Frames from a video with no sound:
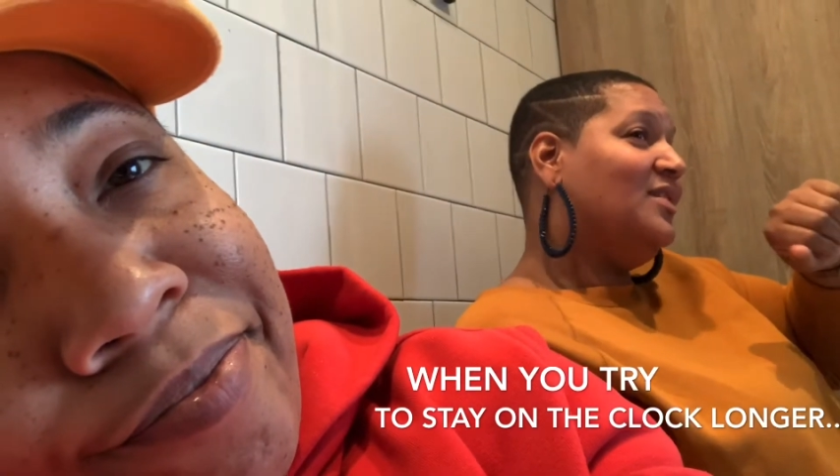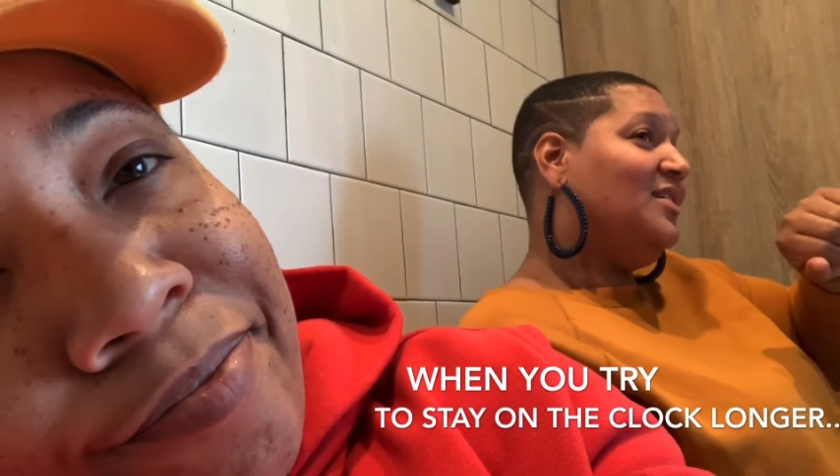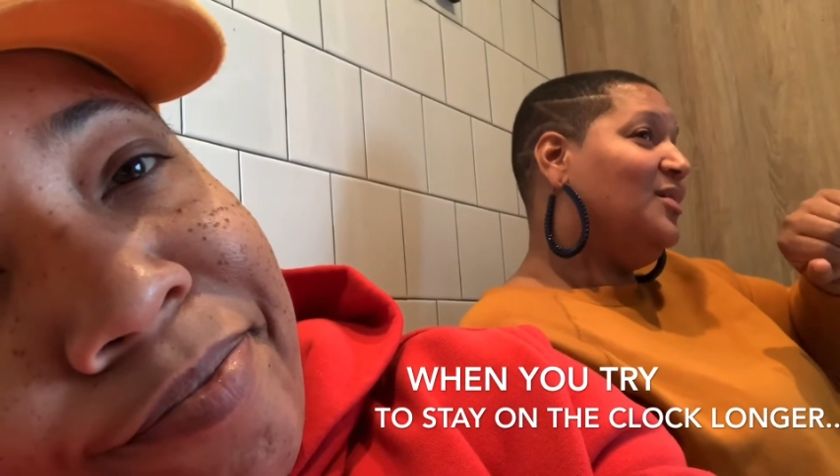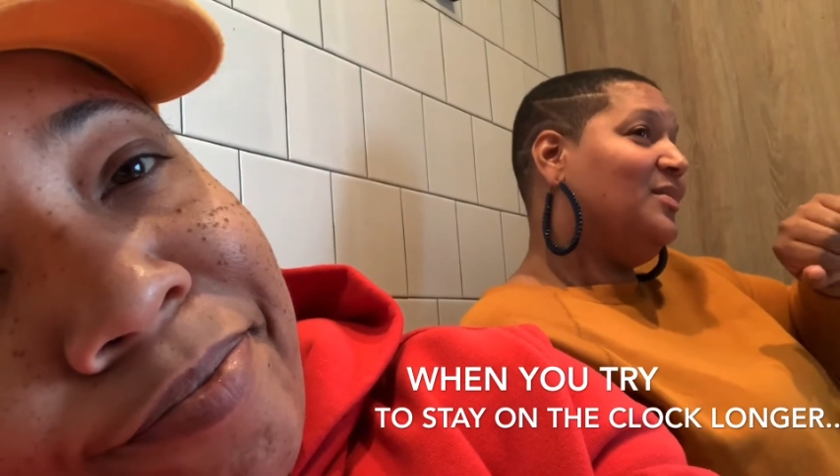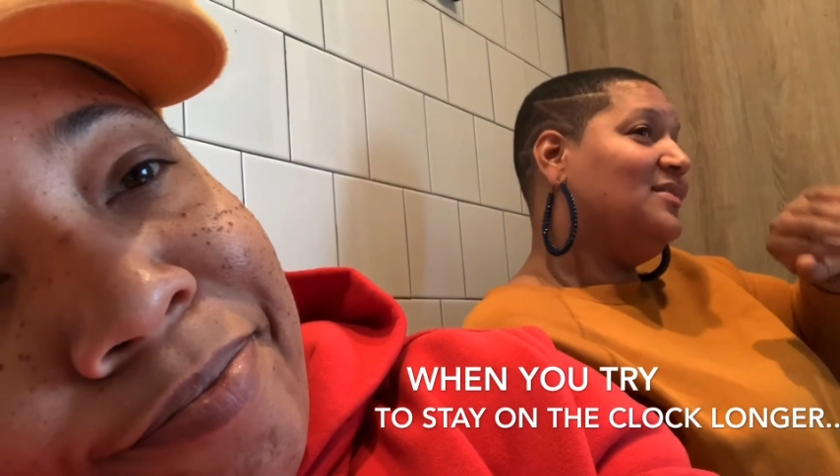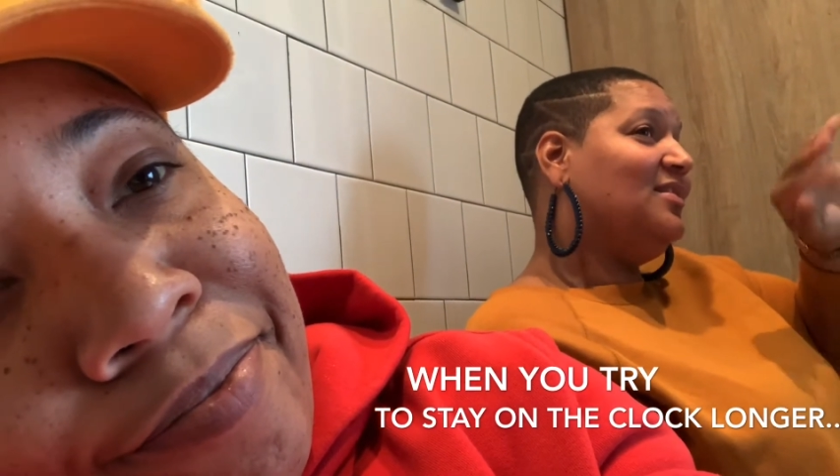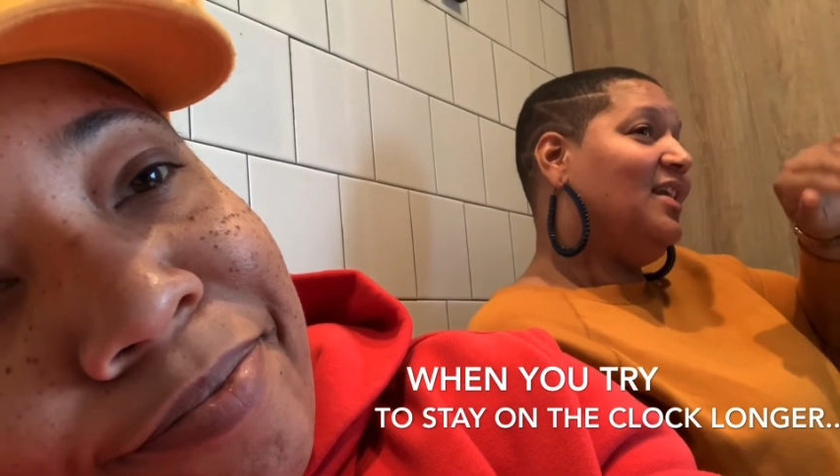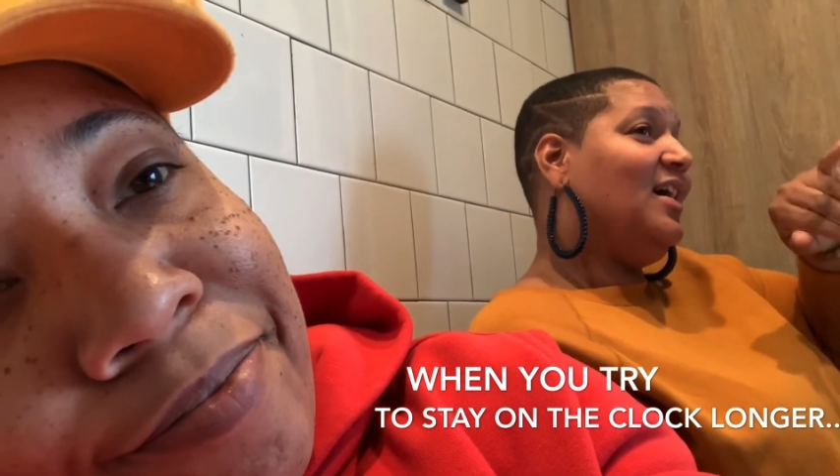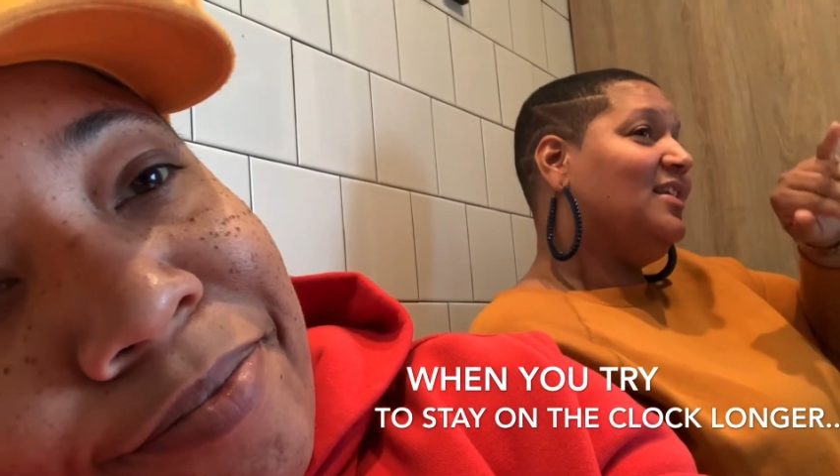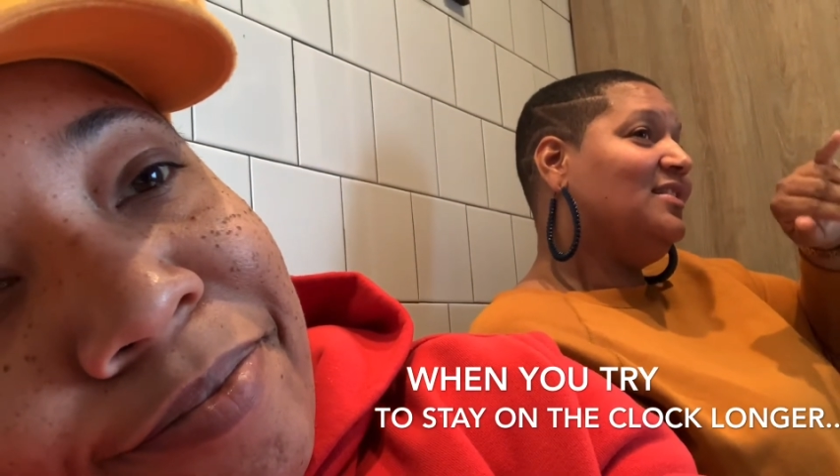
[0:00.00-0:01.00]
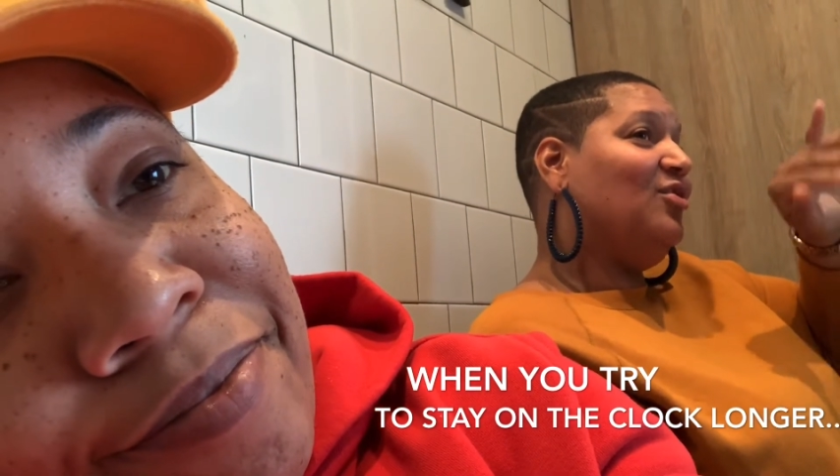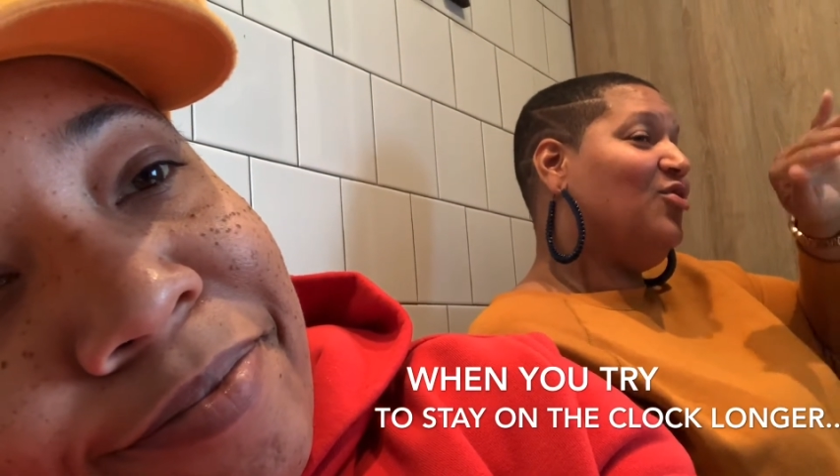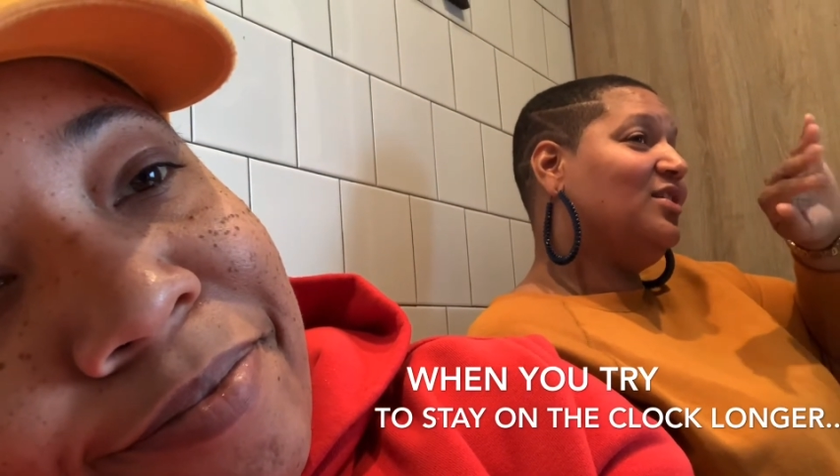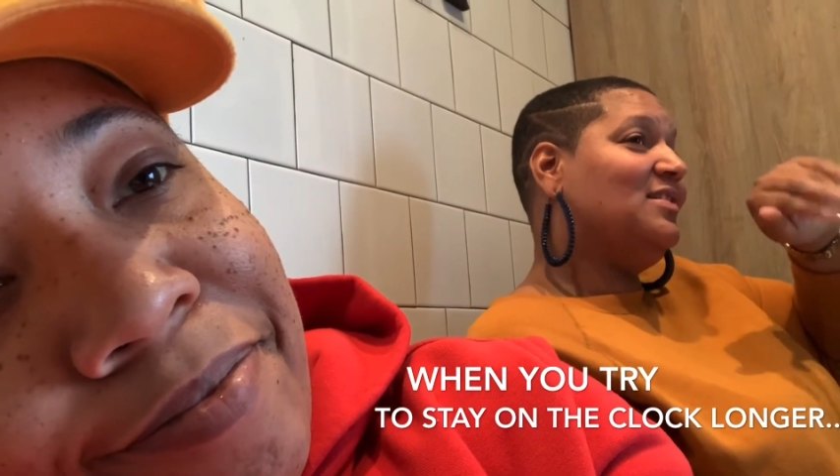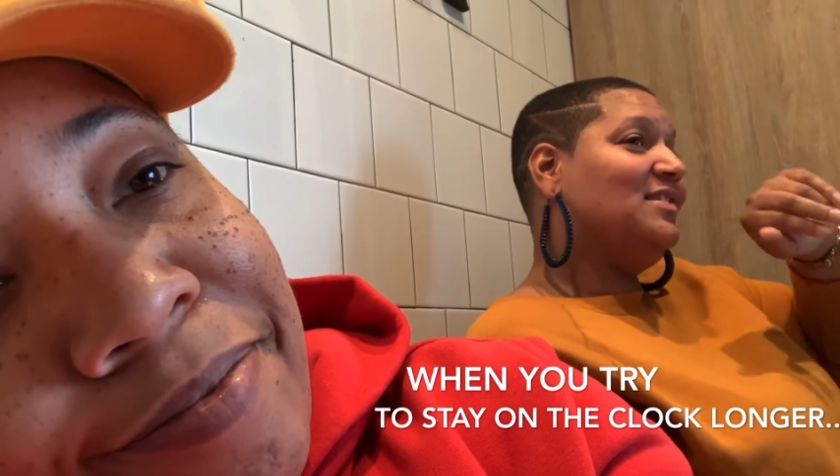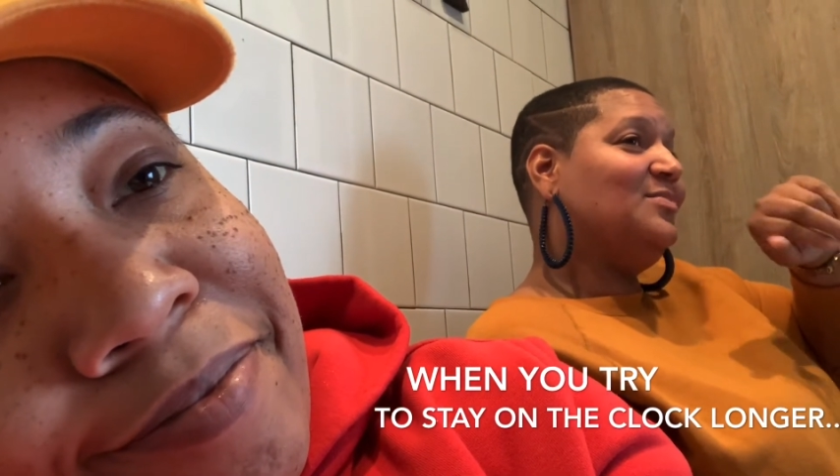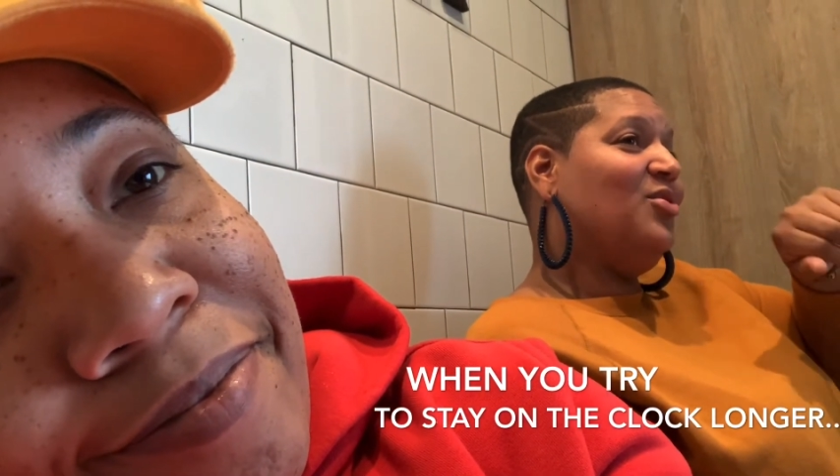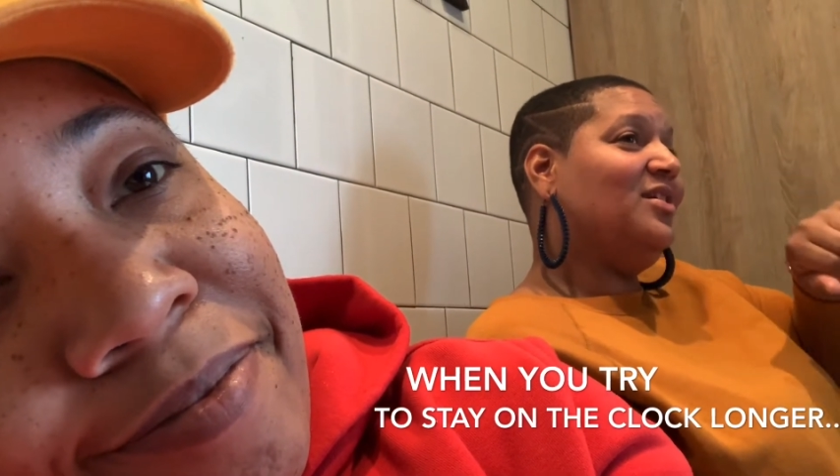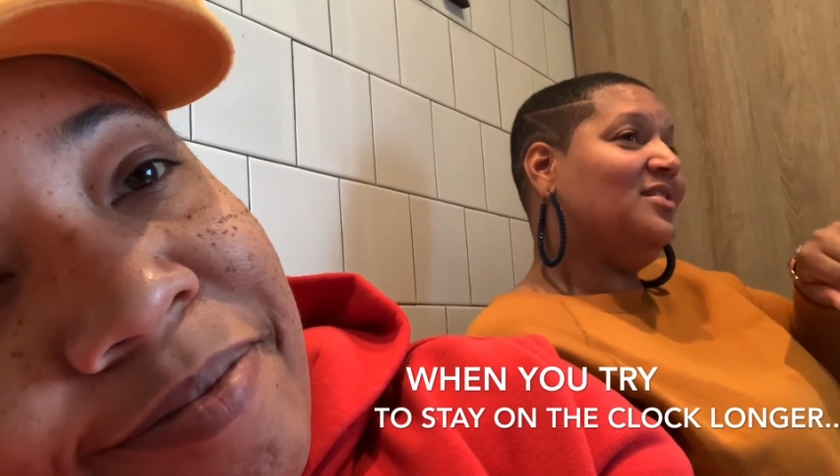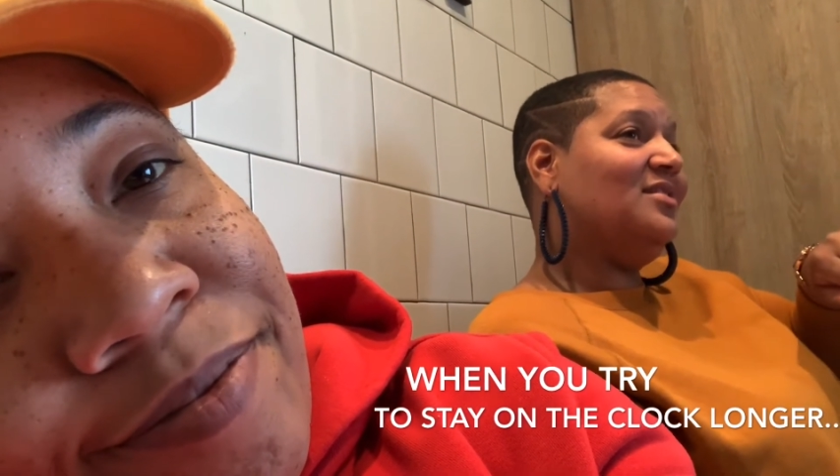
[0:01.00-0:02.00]
it up until I log into
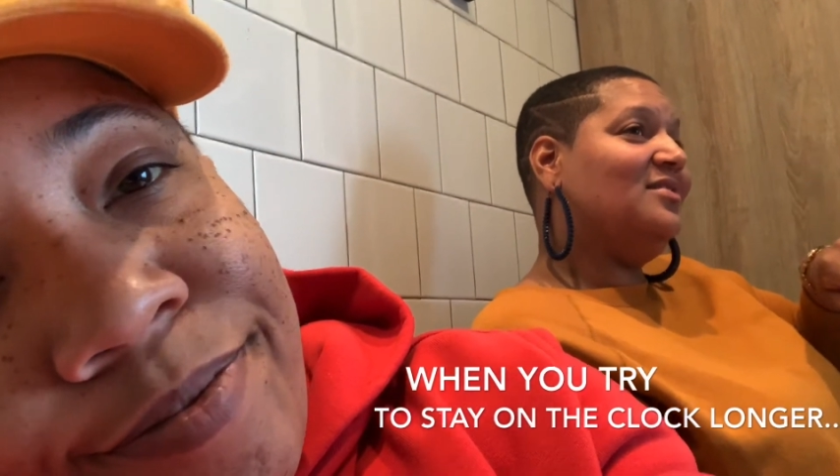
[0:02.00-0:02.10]
SmartLink.